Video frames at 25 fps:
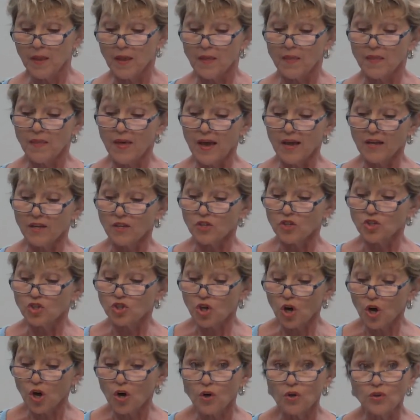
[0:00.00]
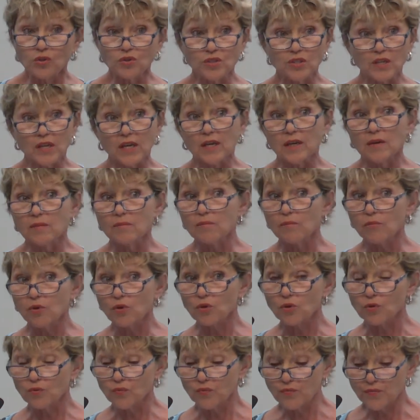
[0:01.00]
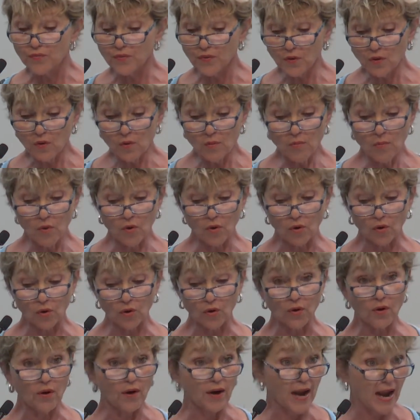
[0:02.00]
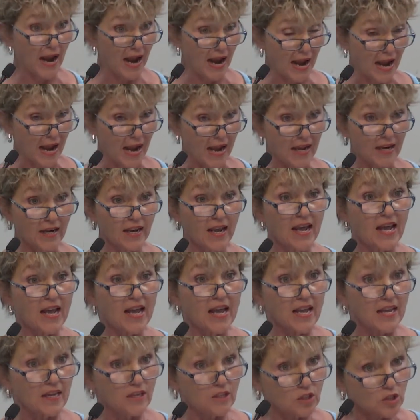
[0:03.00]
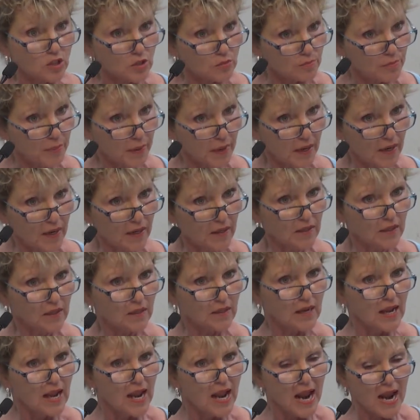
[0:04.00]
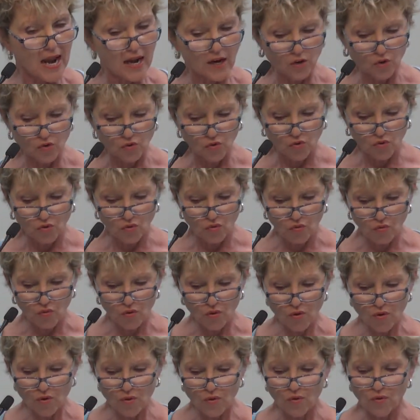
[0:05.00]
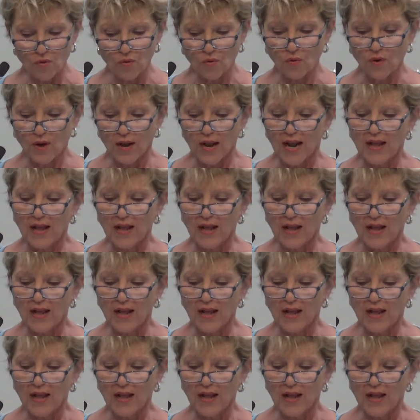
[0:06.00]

that Charles and Myrtle Fillmore had expanded and grew,